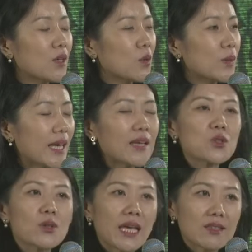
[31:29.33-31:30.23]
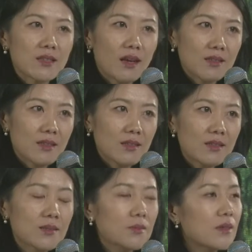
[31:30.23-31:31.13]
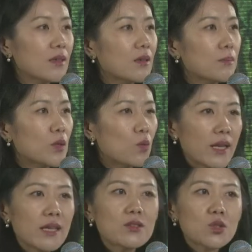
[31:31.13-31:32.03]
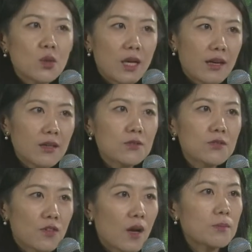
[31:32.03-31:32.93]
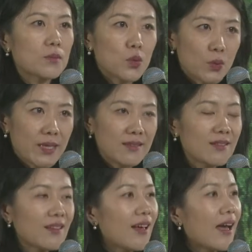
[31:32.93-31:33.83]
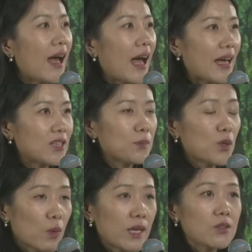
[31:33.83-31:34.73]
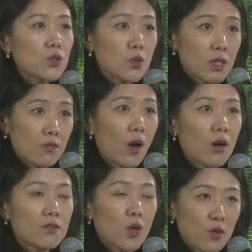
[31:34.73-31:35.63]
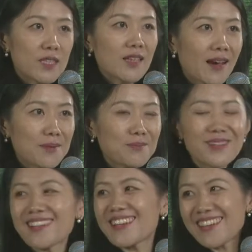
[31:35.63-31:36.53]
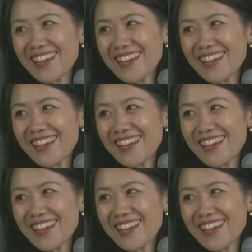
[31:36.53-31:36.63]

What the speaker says: We get to get started, be willing to learn from doing, and be willing to evolve over time. Yeah.